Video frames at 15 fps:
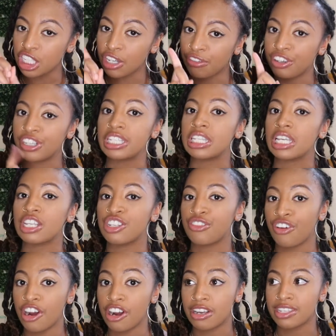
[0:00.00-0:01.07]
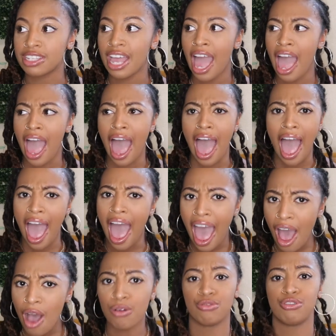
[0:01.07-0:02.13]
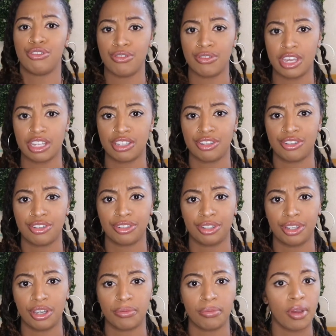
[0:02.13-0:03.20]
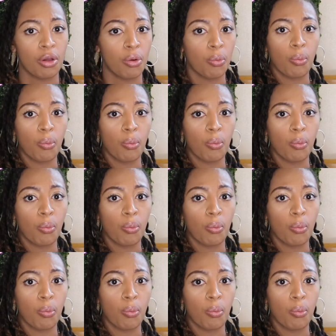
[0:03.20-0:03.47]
So first things first, how do you get to Tulum?